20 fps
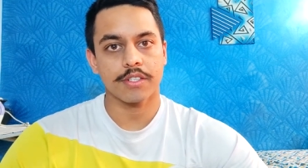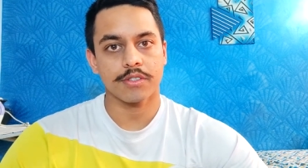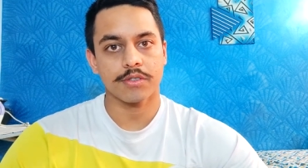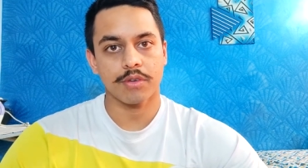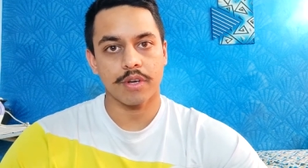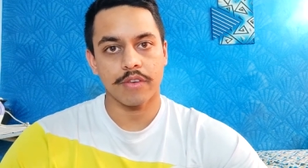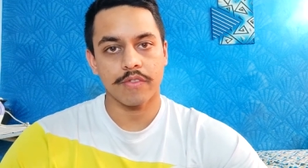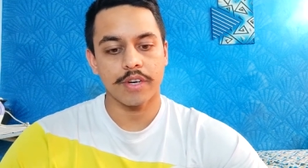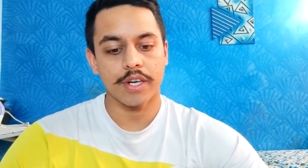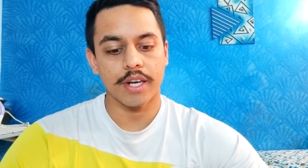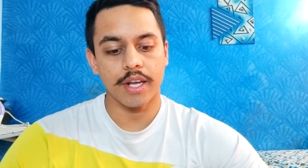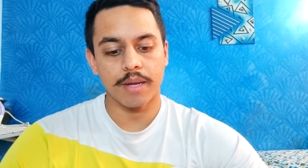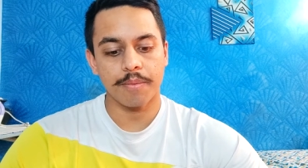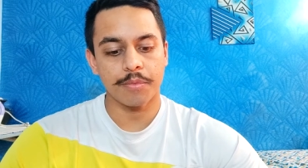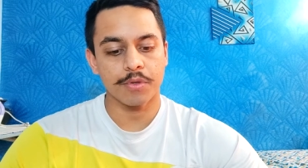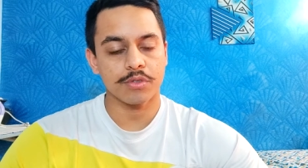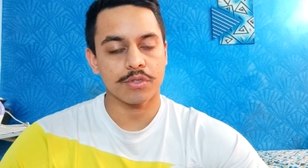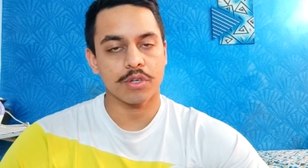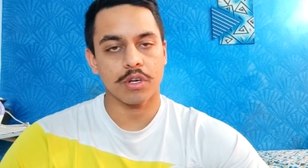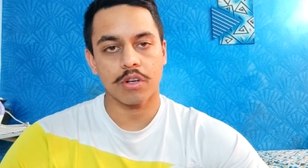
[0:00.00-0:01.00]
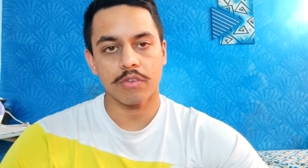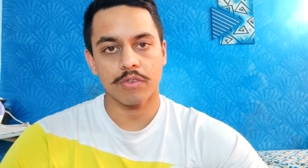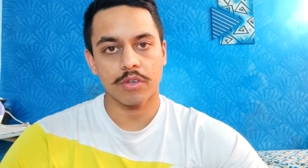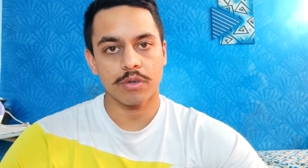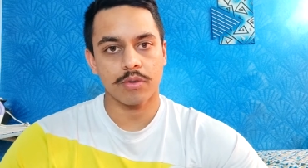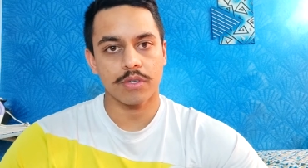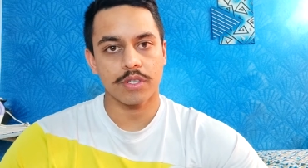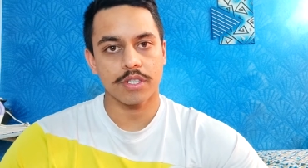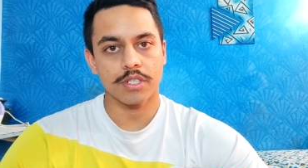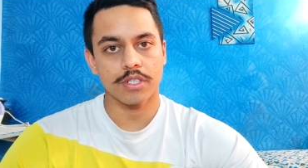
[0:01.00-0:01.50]
So every time you solve a
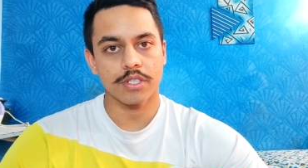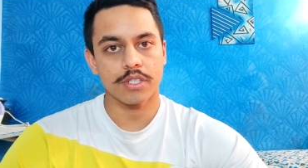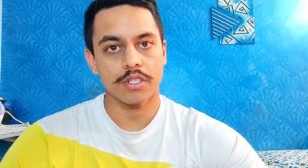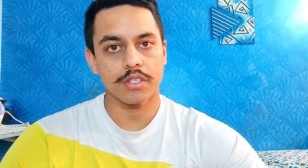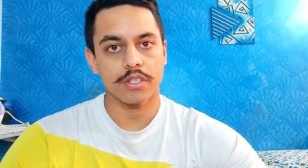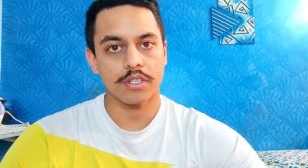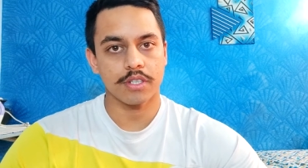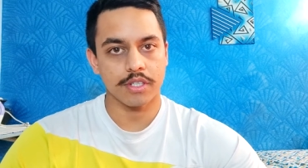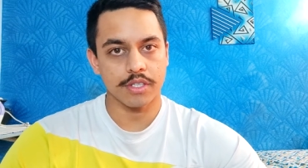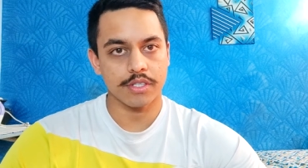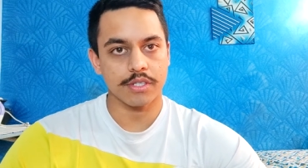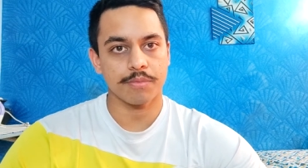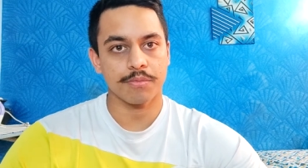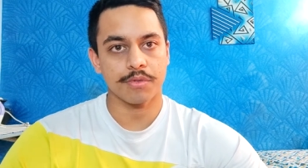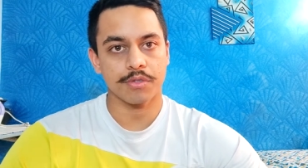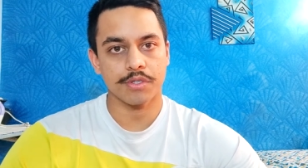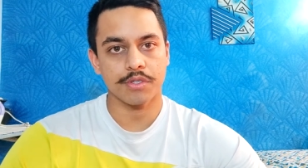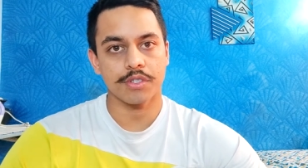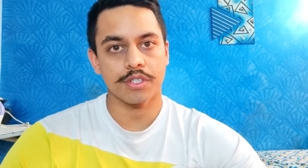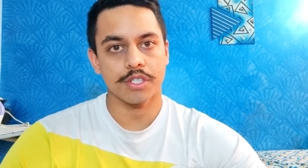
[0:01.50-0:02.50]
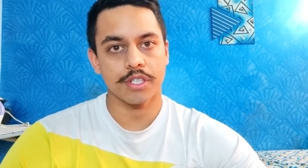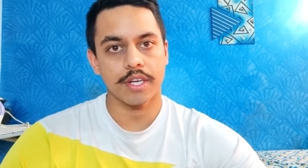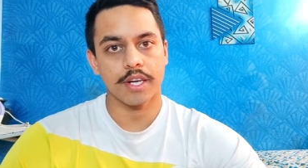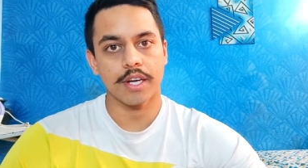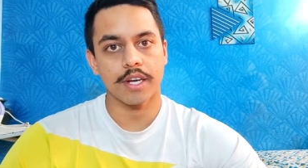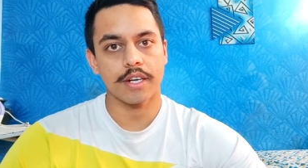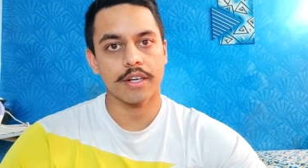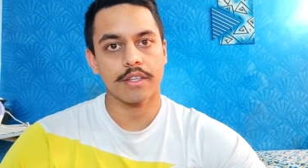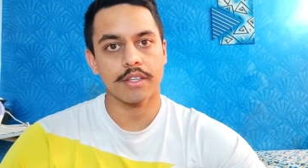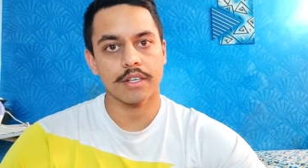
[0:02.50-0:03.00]
question, you're supposed to
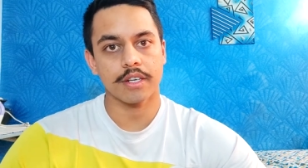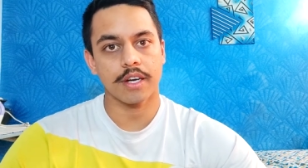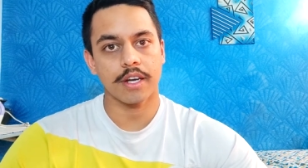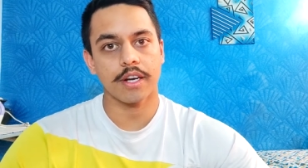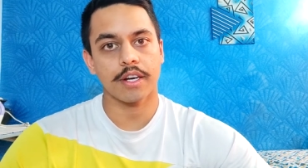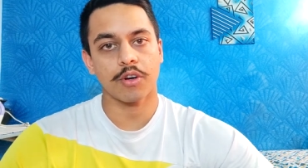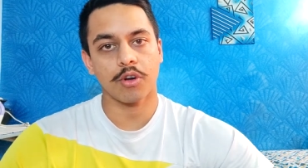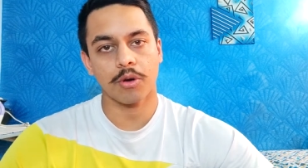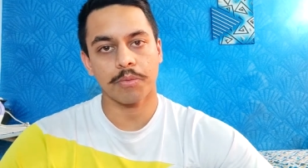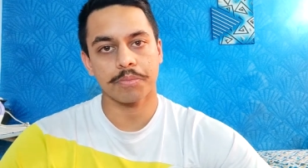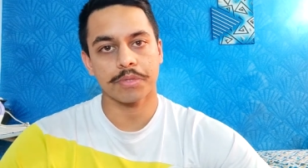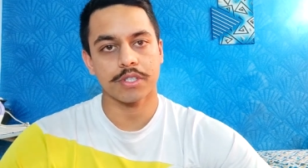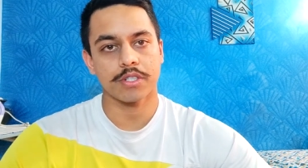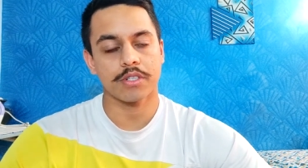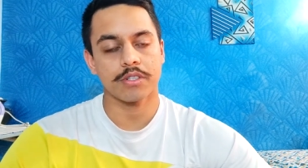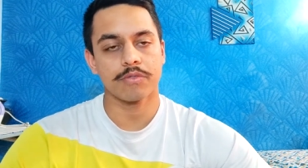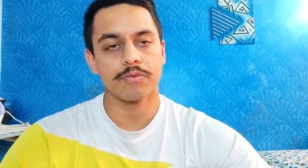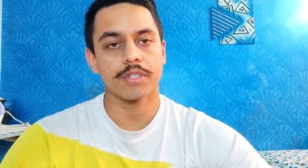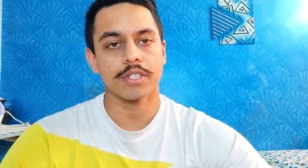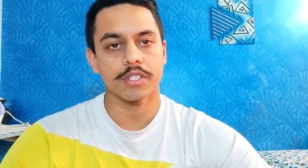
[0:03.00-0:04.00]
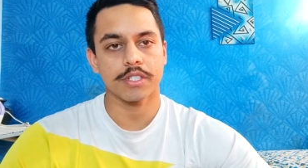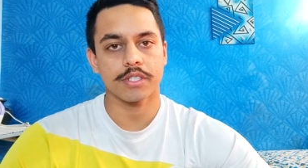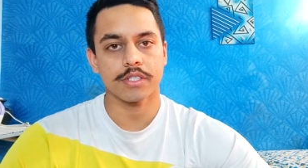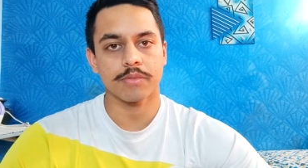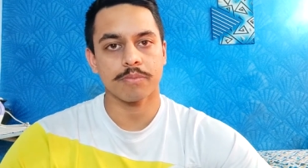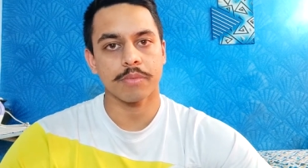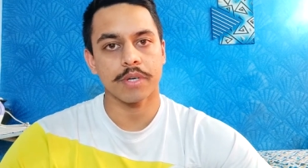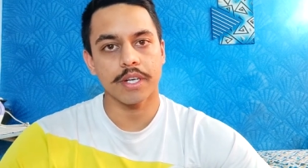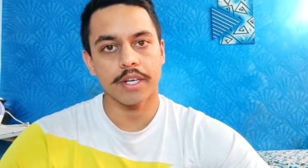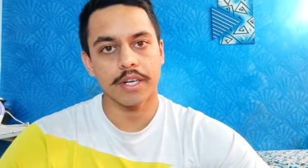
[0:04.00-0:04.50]
shade the correct option, which is
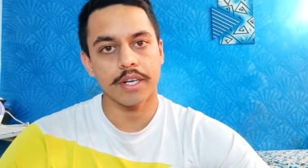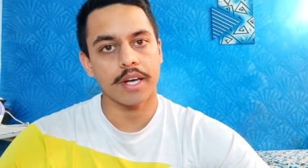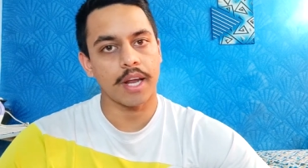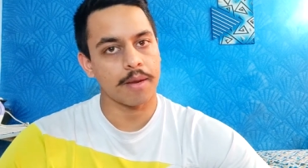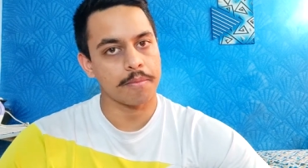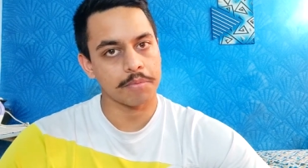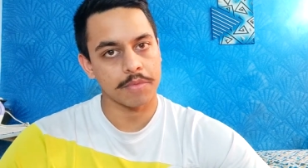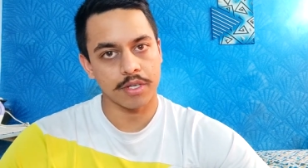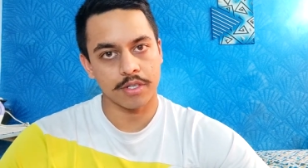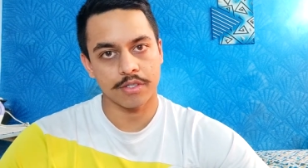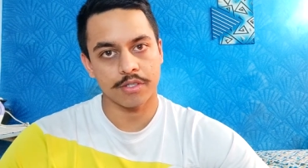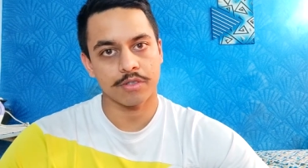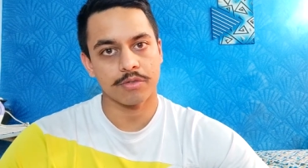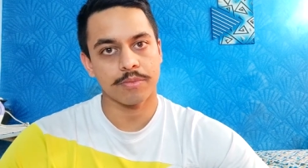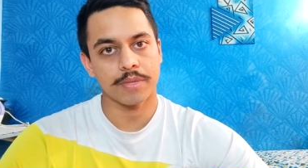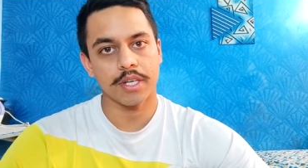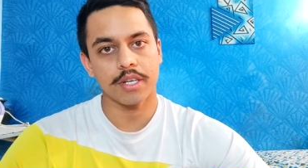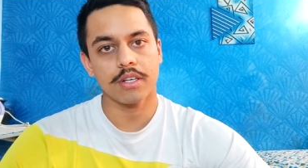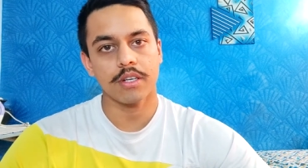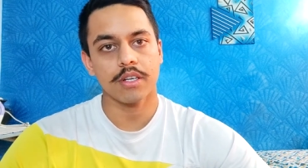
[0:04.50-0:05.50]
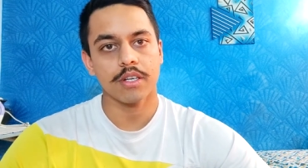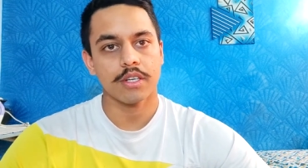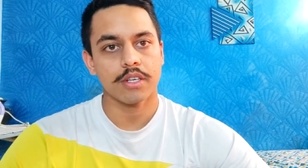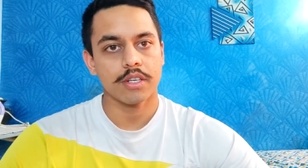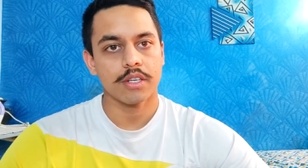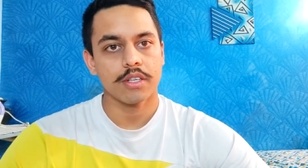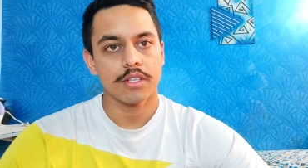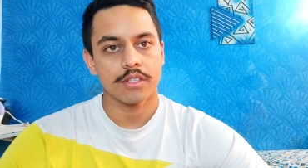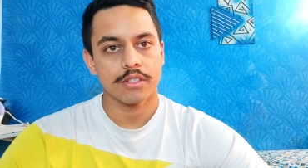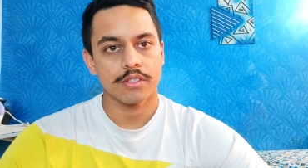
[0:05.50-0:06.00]
pretty time consuming.
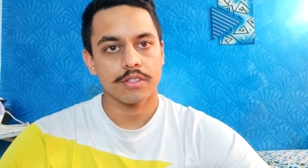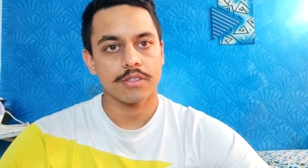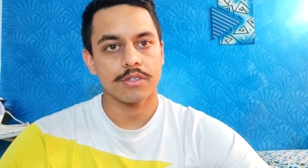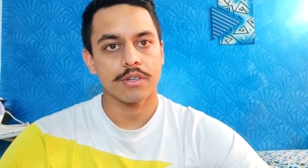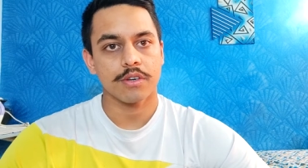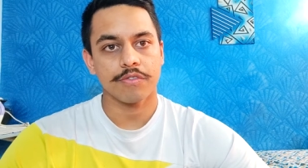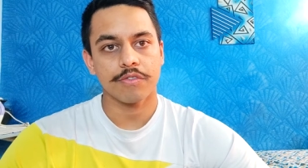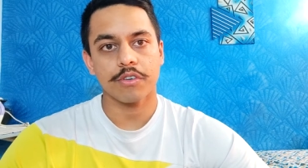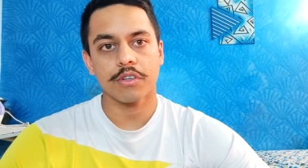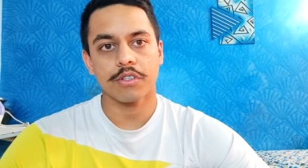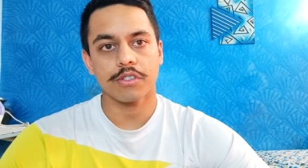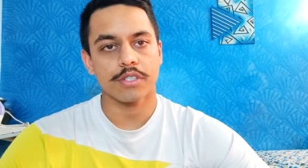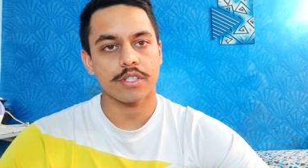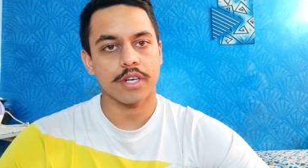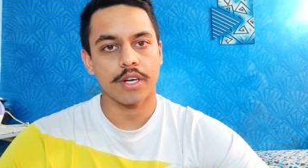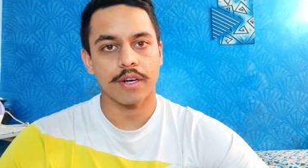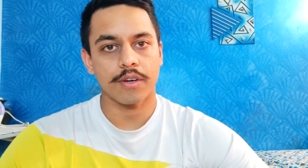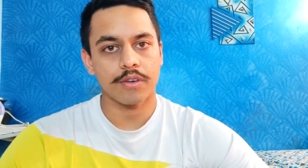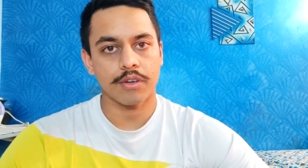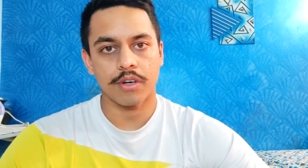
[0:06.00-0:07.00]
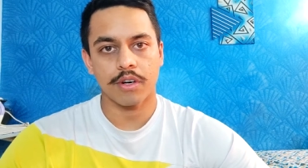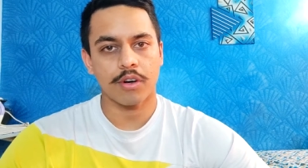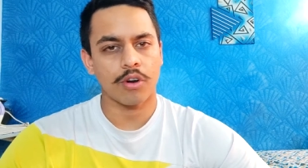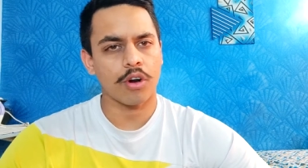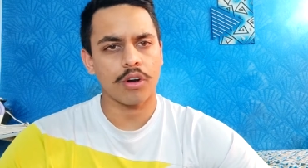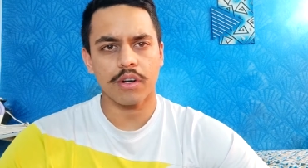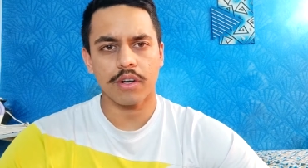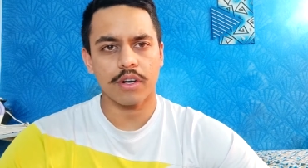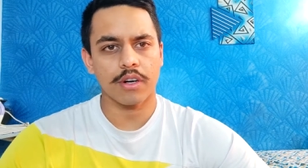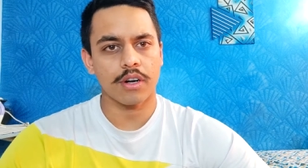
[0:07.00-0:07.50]
So of course, I don't
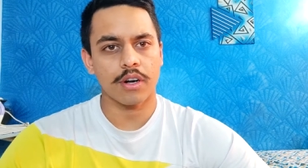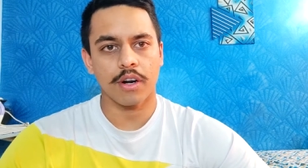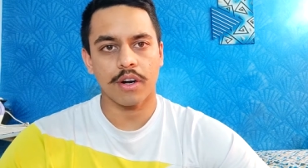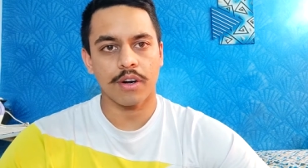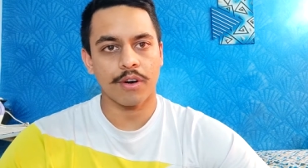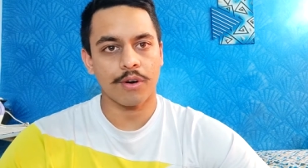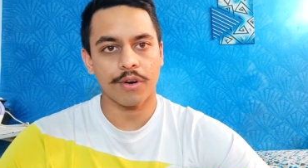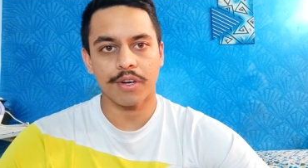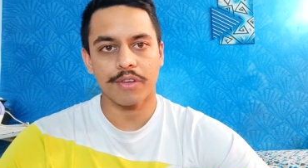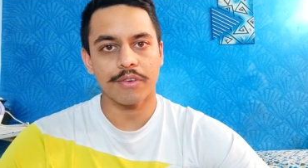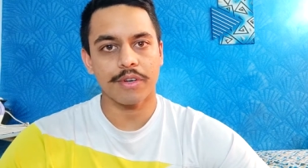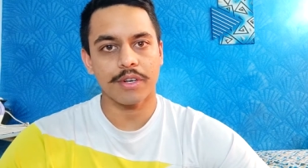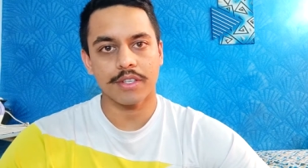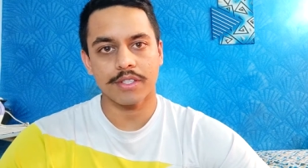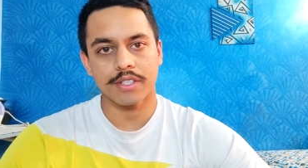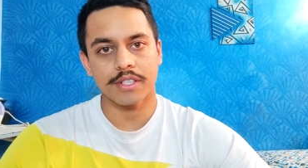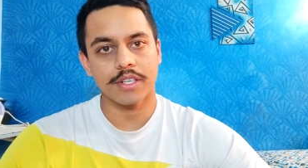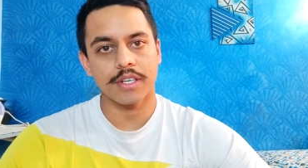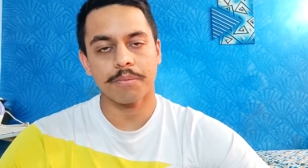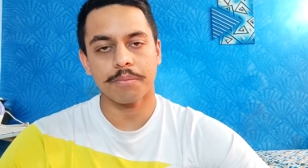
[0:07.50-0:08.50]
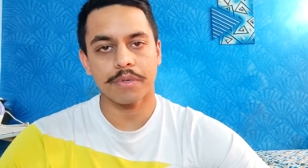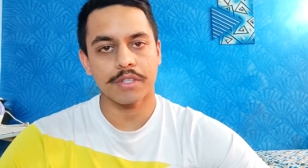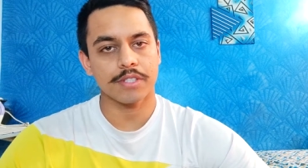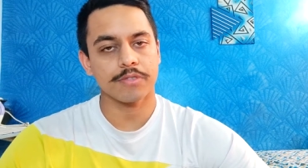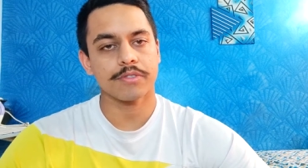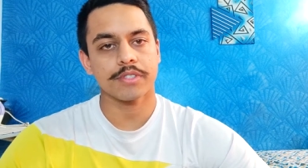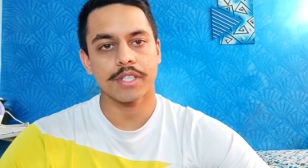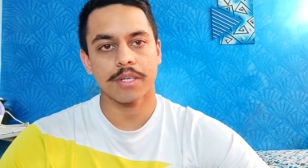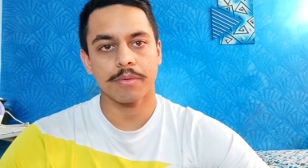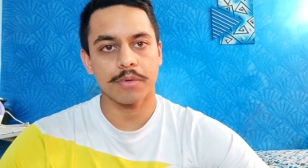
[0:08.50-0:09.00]
not even a single person
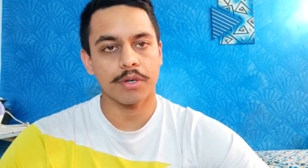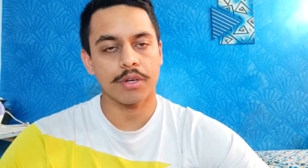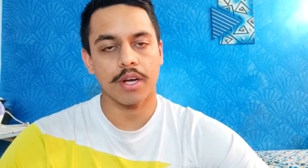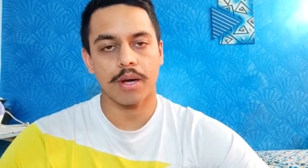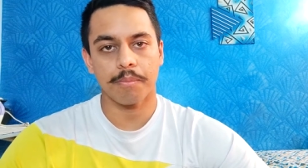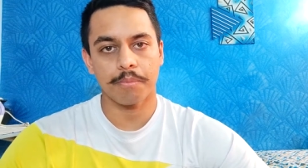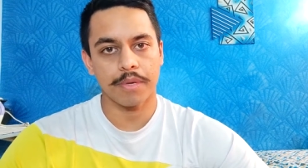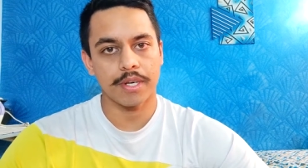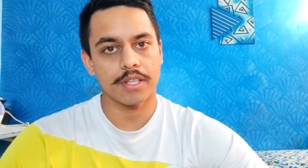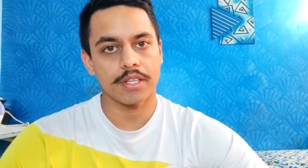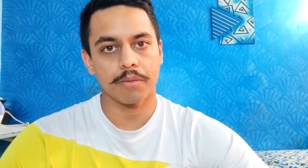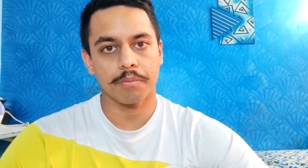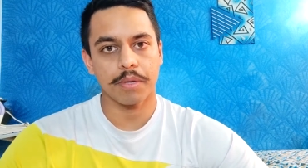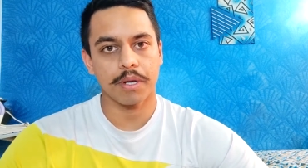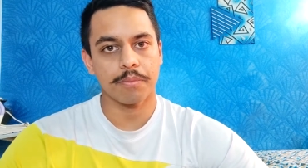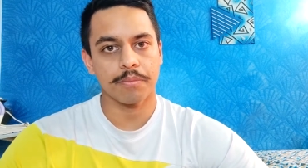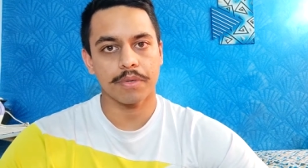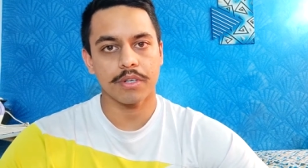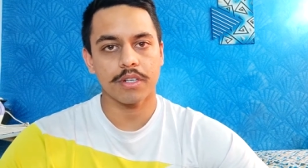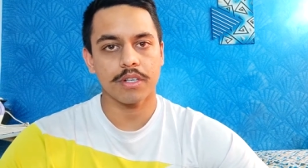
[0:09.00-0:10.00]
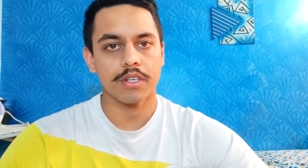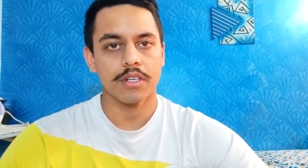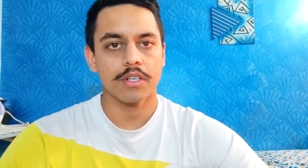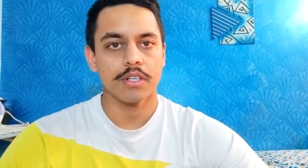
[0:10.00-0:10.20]
was able to complete the paper.